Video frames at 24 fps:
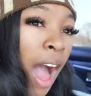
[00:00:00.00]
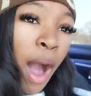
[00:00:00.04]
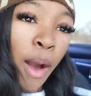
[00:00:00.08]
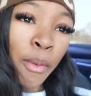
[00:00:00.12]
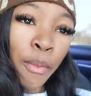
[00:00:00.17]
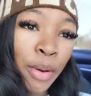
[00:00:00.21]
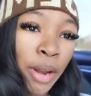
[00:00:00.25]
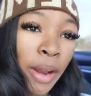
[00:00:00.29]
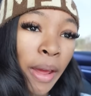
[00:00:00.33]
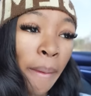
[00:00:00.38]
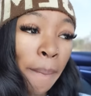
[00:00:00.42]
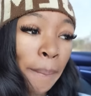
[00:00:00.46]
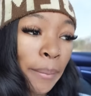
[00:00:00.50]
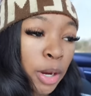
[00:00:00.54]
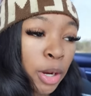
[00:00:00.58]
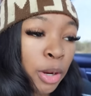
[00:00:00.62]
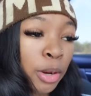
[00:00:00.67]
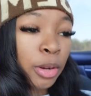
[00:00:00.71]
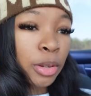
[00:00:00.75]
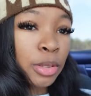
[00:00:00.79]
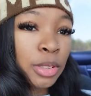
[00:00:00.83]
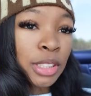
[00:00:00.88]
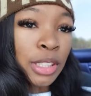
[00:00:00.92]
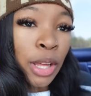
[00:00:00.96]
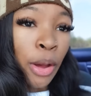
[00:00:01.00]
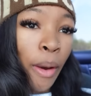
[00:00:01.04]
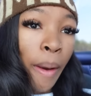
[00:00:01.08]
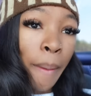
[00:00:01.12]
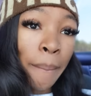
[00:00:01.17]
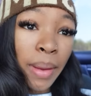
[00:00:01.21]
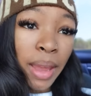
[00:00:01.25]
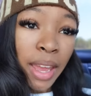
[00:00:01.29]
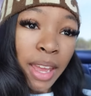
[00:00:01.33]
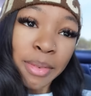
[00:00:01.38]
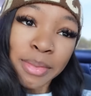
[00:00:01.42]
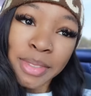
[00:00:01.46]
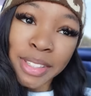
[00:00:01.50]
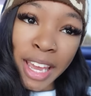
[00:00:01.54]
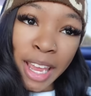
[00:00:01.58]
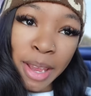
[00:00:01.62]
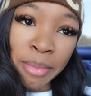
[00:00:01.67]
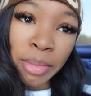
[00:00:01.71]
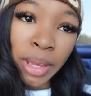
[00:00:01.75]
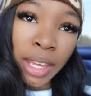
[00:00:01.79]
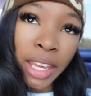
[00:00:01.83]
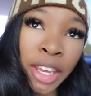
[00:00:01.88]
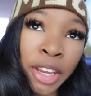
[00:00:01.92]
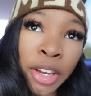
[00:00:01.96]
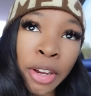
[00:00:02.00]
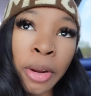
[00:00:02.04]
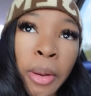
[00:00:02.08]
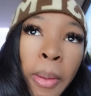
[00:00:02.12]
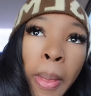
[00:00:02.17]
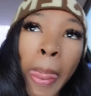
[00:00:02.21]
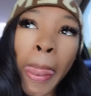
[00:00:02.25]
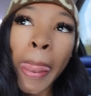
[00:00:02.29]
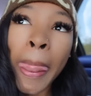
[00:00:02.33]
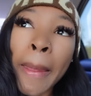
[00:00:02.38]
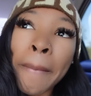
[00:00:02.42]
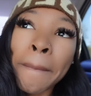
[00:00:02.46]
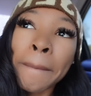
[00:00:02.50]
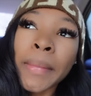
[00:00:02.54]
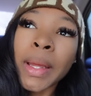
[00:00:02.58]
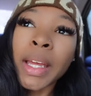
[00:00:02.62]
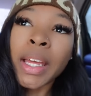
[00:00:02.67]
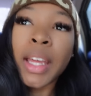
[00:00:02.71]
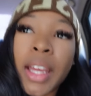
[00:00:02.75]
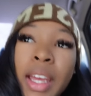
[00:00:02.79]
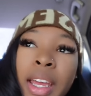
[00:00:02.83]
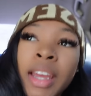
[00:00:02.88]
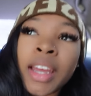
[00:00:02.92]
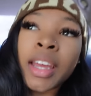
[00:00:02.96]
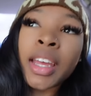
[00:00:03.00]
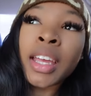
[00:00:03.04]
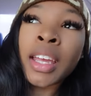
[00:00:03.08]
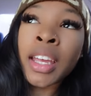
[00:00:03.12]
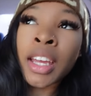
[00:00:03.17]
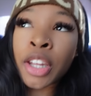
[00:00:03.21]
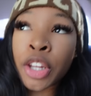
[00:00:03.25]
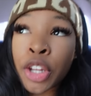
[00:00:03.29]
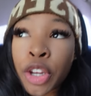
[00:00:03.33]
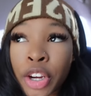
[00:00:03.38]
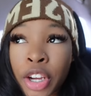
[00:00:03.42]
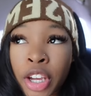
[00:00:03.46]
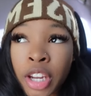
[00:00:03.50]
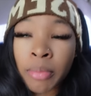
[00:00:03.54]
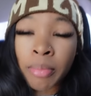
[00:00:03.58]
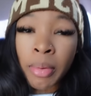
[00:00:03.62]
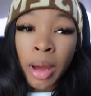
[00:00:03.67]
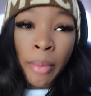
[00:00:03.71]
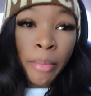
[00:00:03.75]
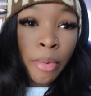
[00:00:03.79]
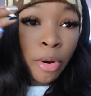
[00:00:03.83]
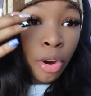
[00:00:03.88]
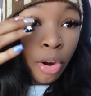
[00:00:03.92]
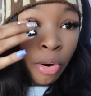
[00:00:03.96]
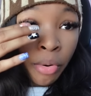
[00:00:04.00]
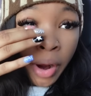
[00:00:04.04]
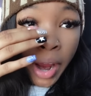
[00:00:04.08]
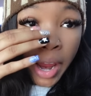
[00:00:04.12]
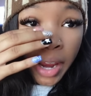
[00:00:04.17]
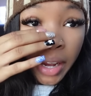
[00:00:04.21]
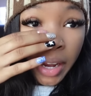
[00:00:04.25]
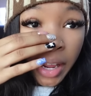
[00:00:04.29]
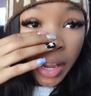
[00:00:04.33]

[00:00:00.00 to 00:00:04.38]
I want a bowl, so I made him take me here and he in there getting my bowl right